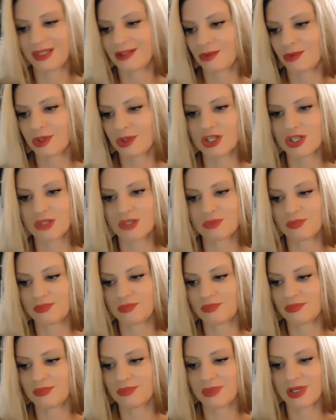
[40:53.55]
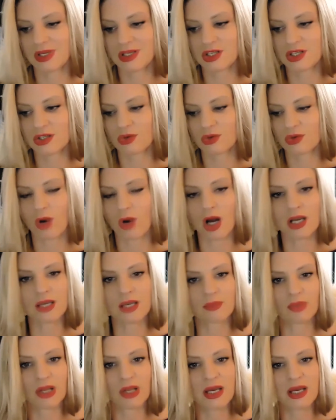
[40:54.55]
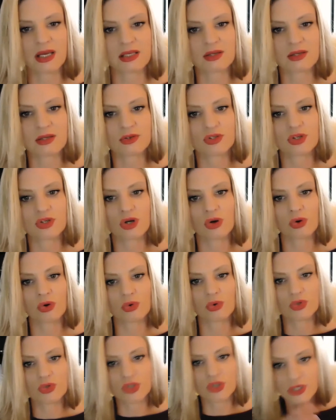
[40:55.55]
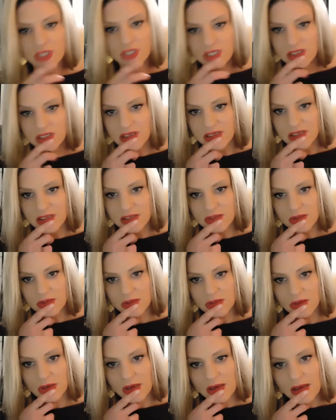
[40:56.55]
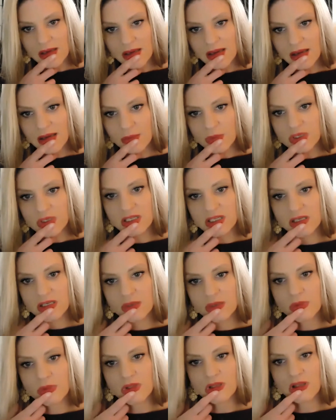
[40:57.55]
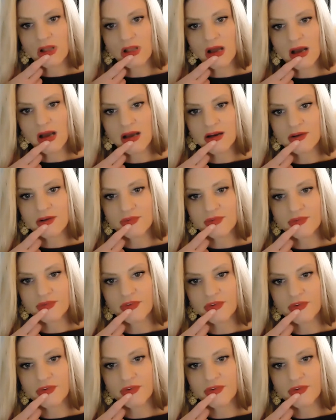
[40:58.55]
it's just a rocky place. There's no certainties. And we're dealing with a lot of,